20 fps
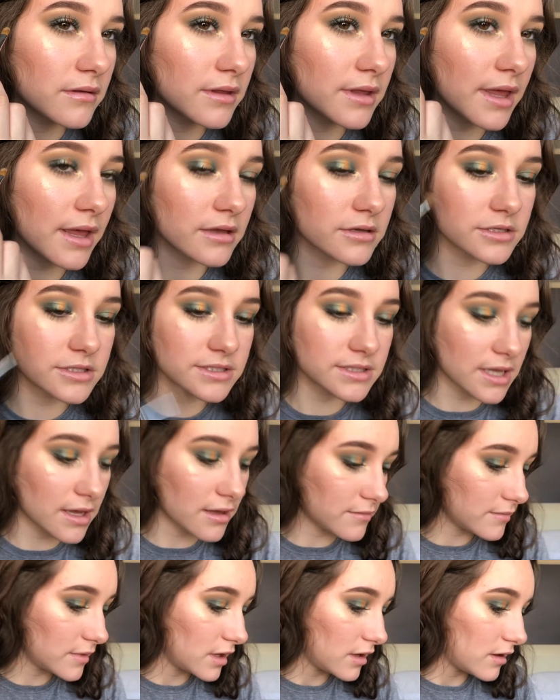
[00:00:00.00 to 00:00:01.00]
Yeah, just that.
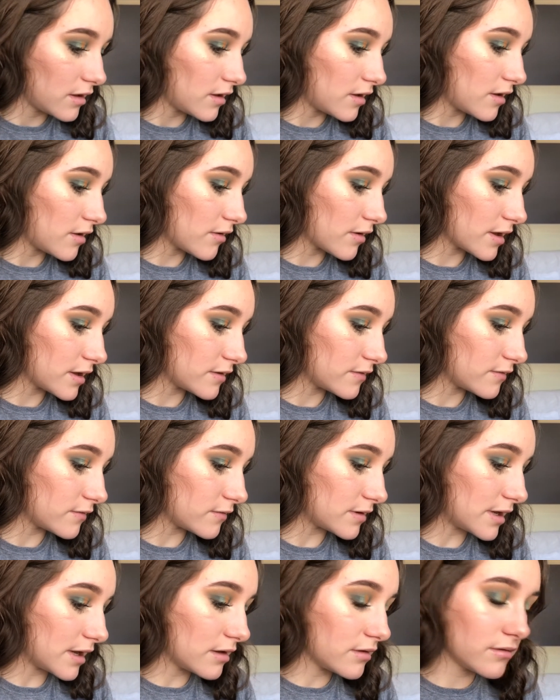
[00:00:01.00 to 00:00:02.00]
Okay, so
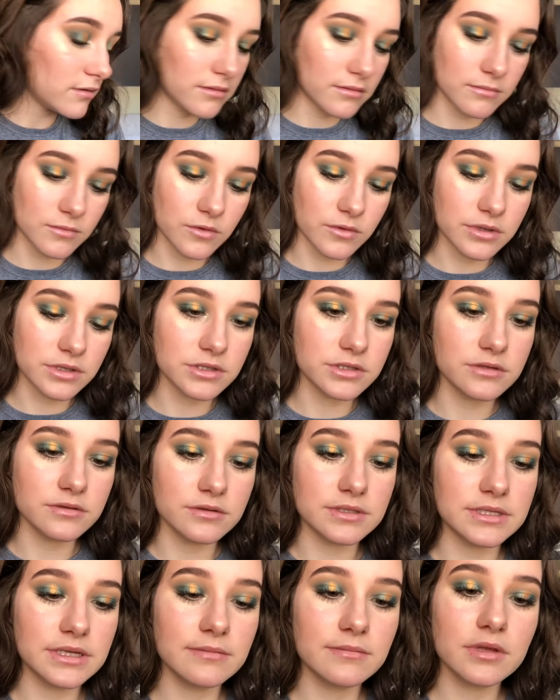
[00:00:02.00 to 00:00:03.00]
now I'm going to do
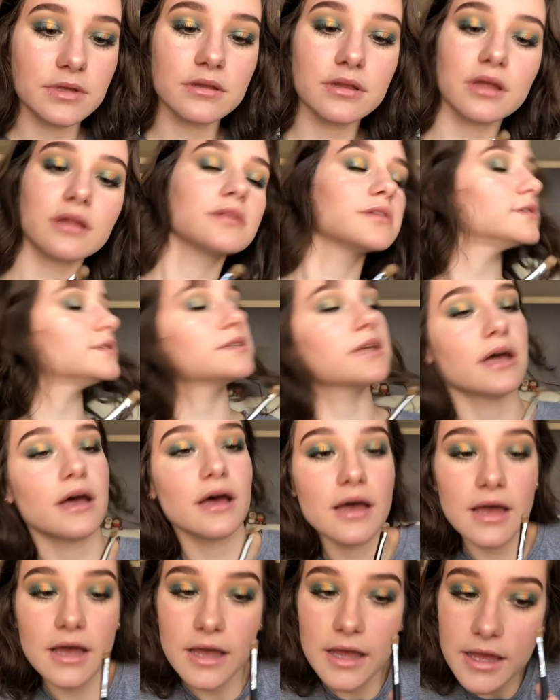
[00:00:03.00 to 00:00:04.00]
the same thing on the other
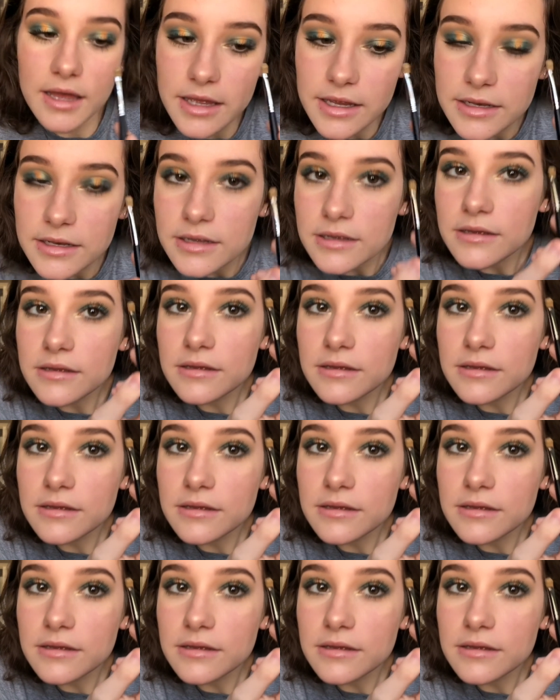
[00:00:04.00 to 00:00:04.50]
side.